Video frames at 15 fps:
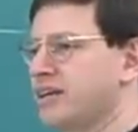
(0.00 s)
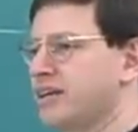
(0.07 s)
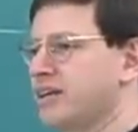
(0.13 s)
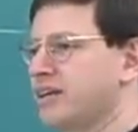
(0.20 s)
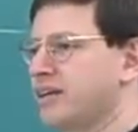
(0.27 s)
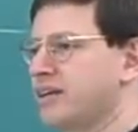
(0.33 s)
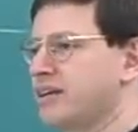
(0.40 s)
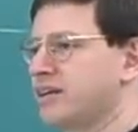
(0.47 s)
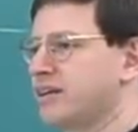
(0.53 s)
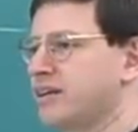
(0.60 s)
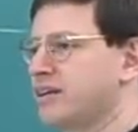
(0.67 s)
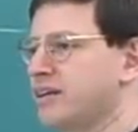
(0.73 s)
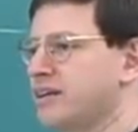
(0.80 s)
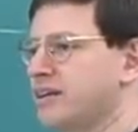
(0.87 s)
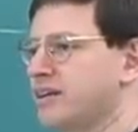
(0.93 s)

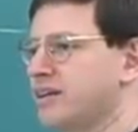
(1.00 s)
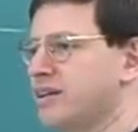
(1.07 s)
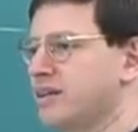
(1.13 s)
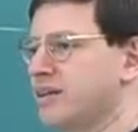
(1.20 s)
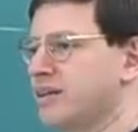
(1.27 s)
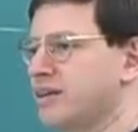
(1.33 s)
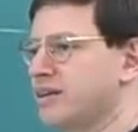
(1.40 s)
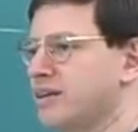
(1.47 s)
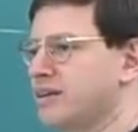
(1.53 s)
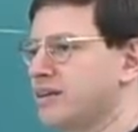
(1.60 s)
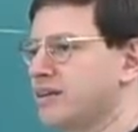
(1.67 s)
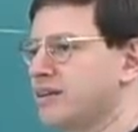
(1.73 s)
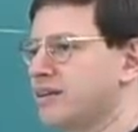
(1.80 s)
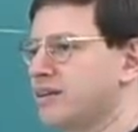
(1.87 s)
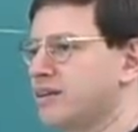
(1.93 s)

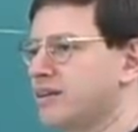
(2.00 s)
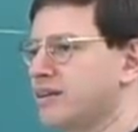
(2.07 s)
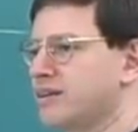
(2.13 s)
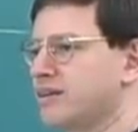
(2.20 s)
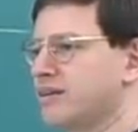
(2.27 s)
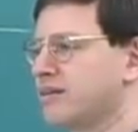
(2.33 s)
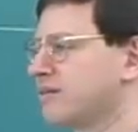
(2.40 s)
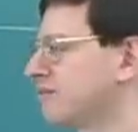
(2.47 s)
(silence)